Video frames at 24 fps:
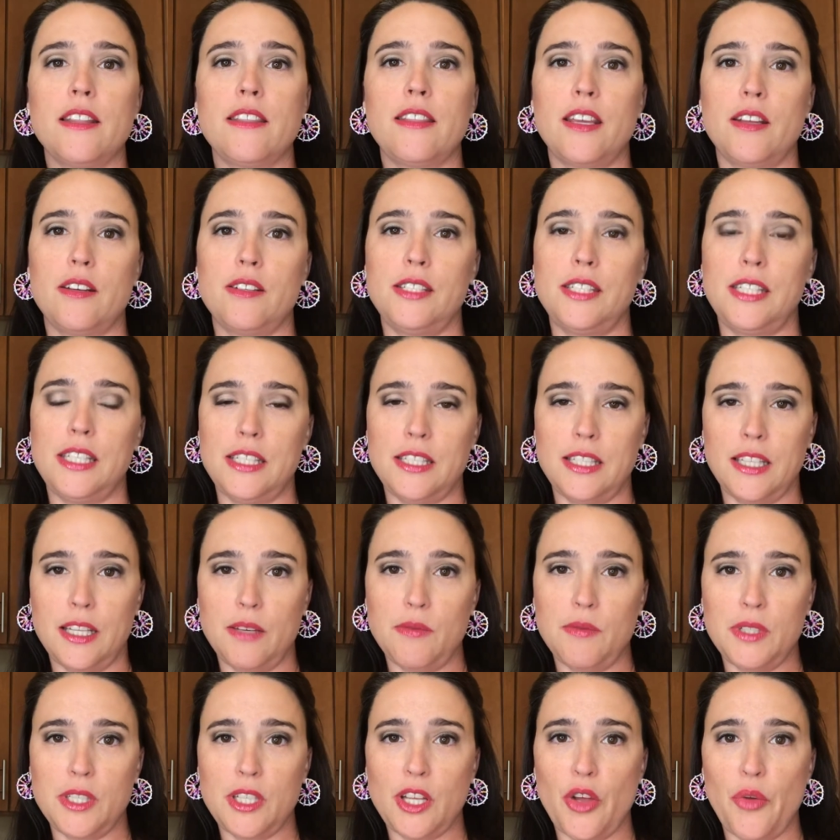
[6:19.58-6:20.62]
then season
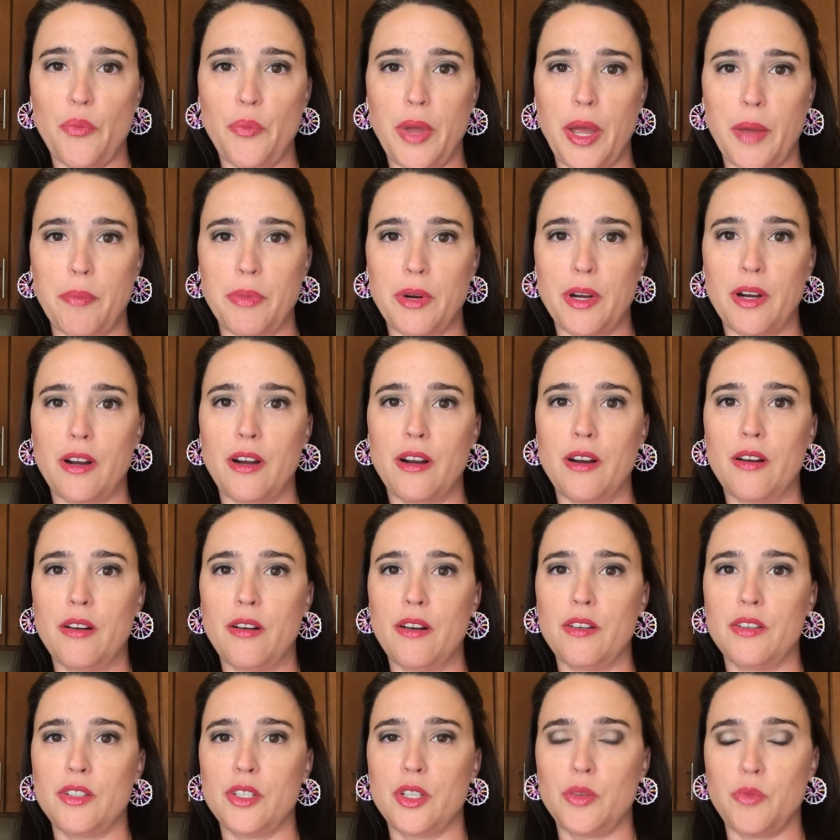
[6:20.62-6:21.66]
them with salt and pepper,
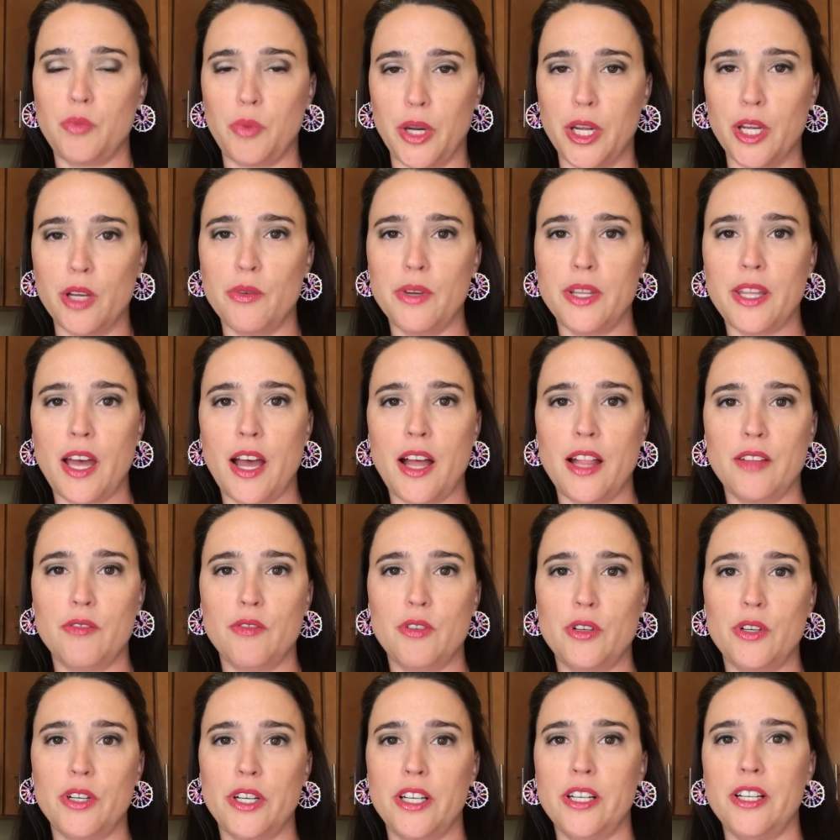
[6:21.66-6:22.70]
sprinkle with olive
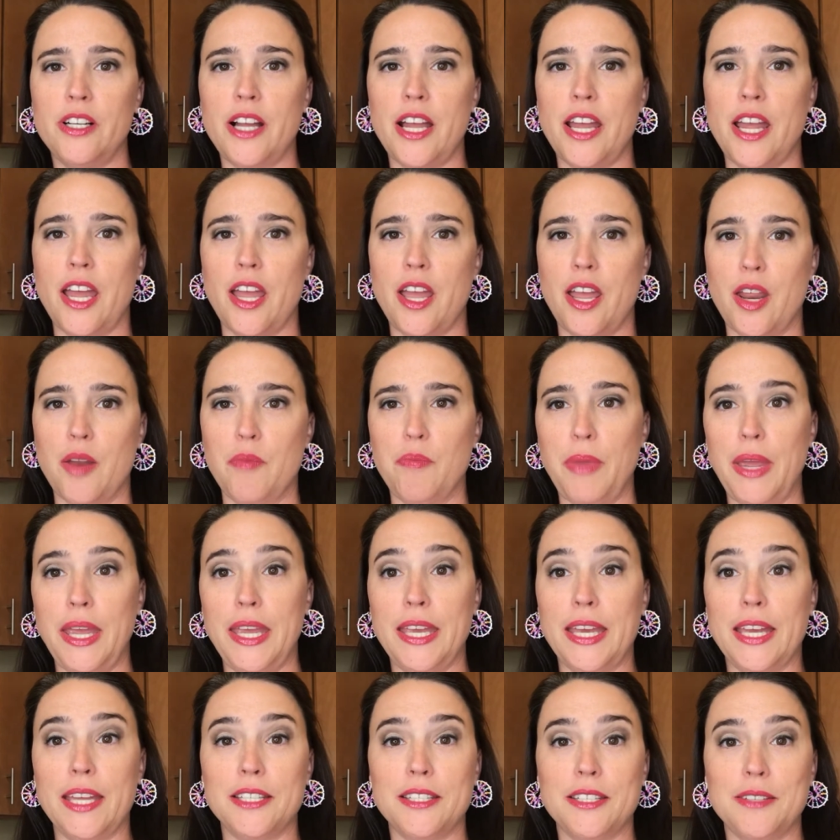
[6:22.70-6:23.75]
oil, and
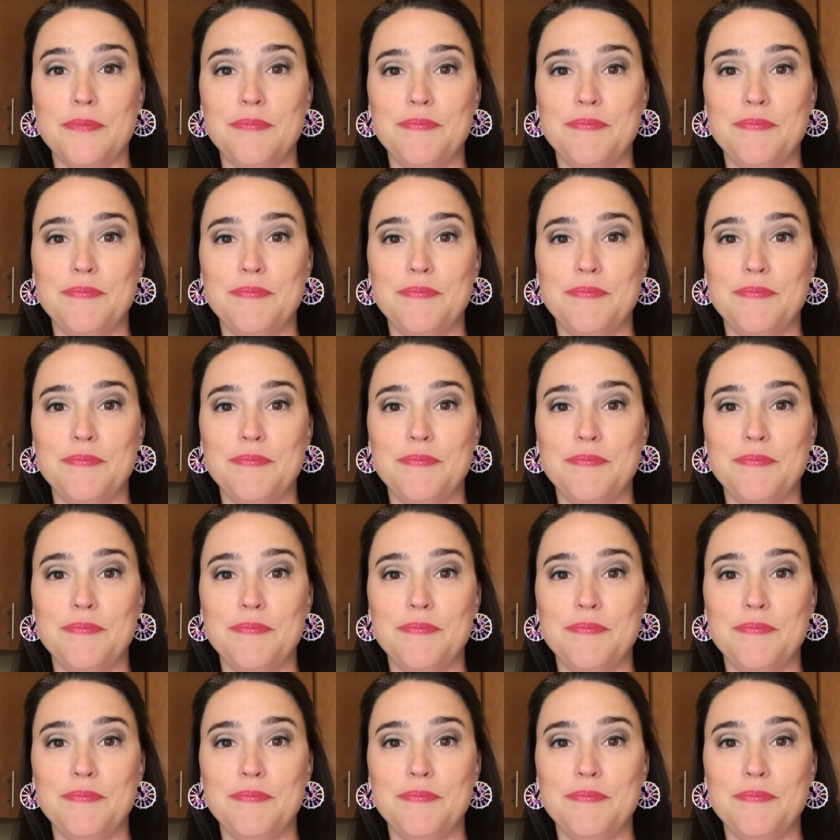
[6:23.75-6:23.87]
bake it.